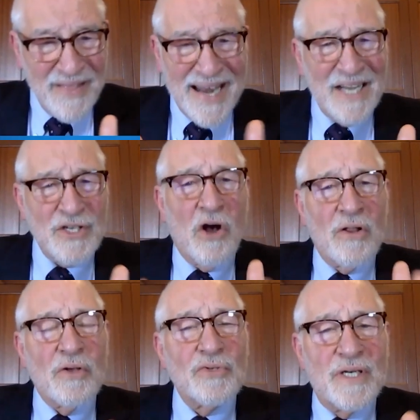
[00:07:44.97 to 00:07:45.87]
that it's
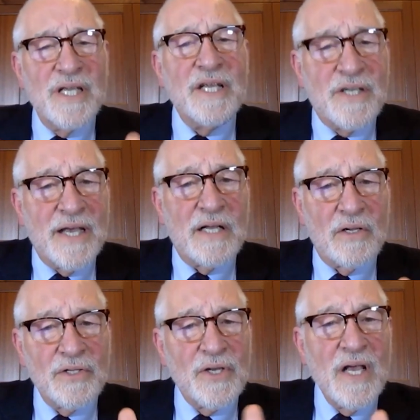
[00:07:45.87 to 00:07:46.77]
all those
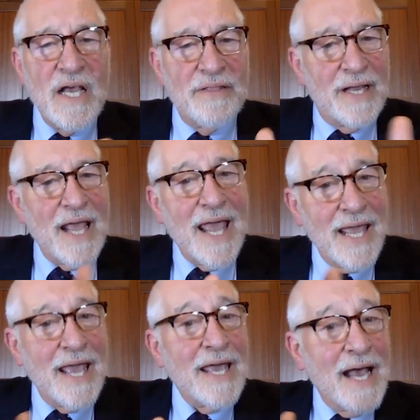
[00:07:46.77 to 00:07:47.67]
details that
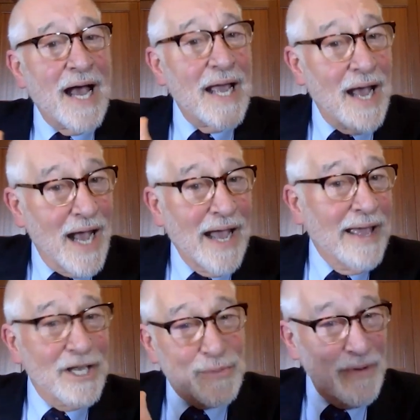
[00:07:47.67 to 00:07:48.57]

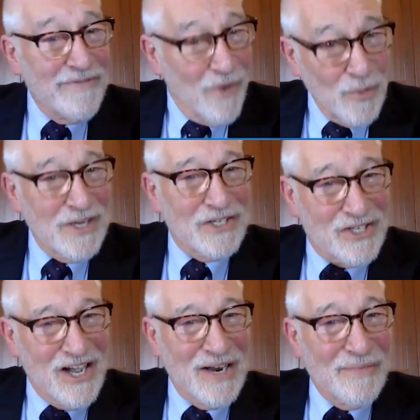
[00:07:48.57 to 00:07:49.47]
AAII has been
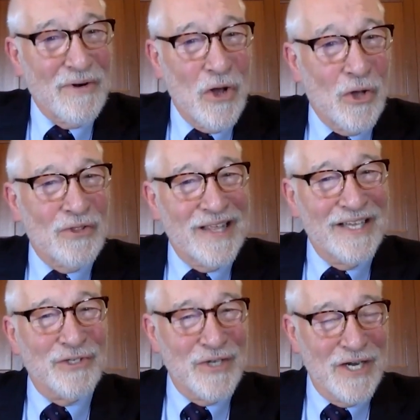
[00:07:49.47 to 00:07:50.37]
focused on for all
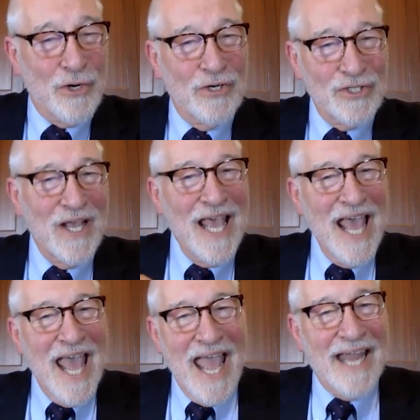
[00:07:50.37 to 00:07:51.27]
these years.
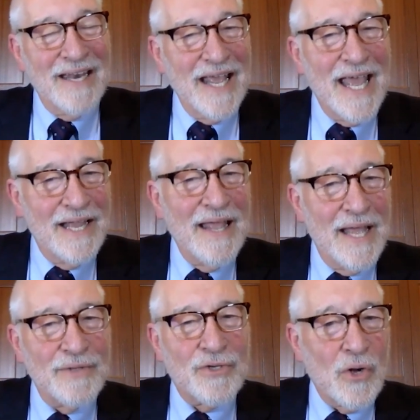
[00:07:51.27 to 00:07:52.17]
And
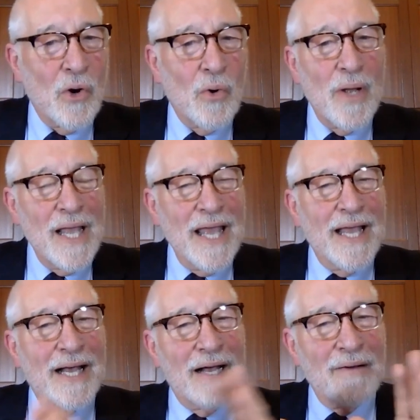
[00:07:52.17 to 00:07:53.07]
so
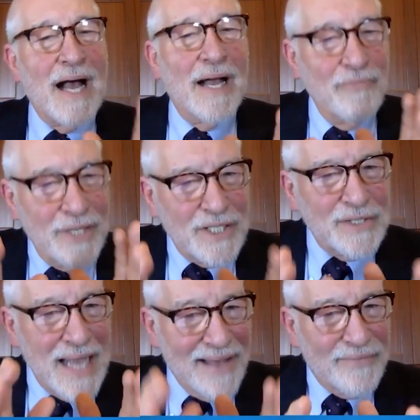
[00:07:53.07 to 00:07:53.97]
we
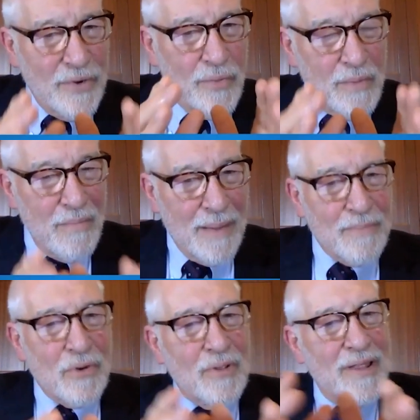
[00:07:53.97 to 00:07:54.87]
just have to
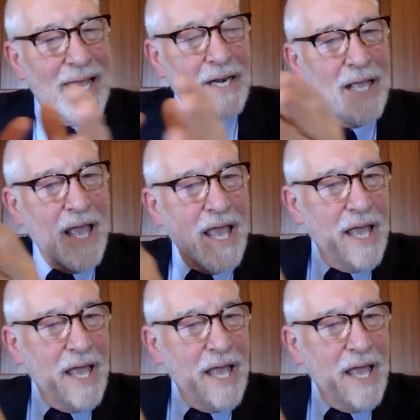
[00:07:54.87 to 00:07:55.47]
remember that